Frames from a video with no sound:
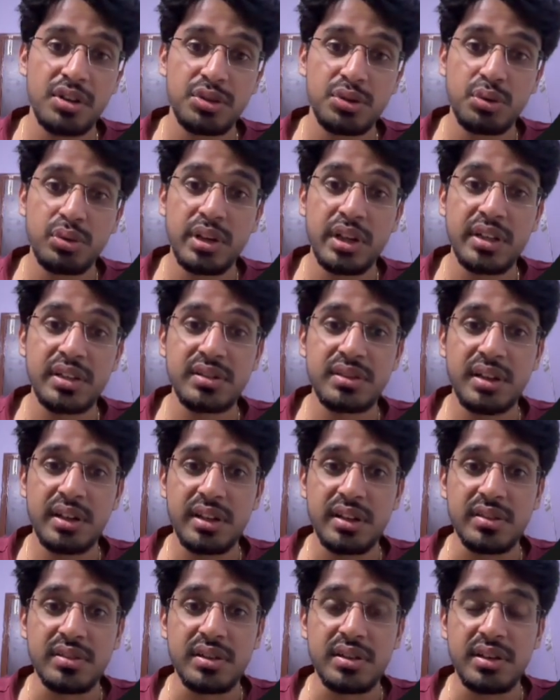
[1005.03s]
So that is the
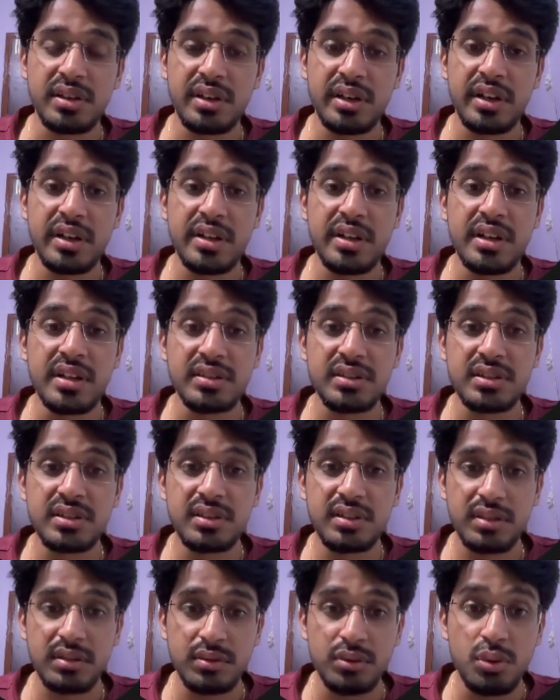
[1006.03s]
reason it
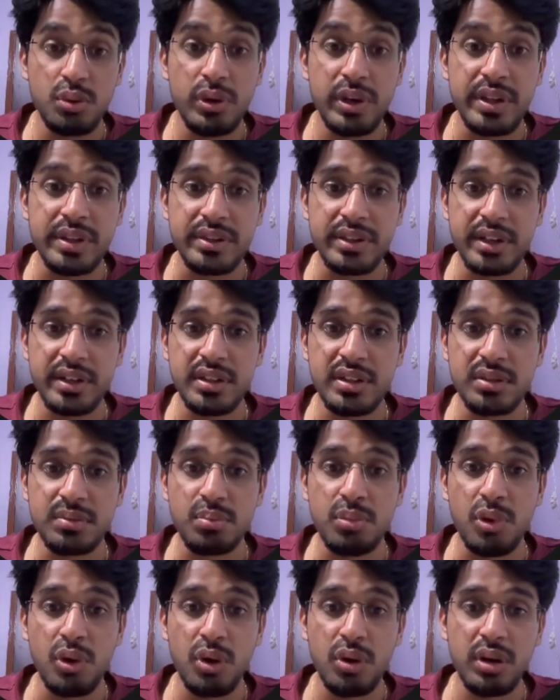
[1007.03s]
doesn't go inside this
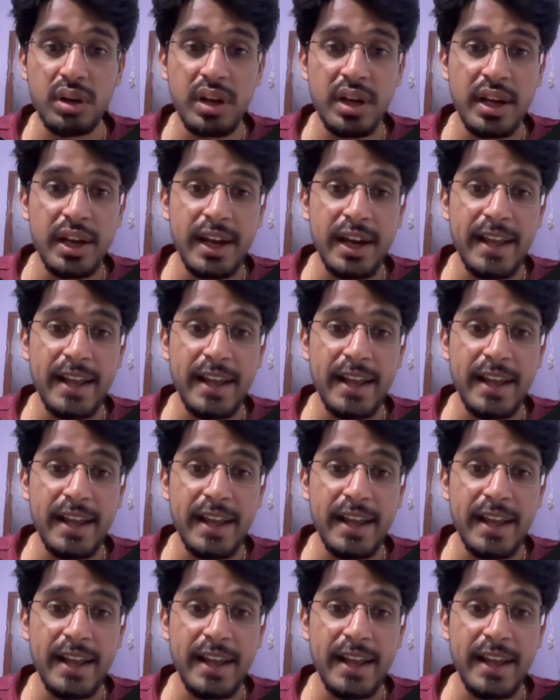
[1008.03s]
block,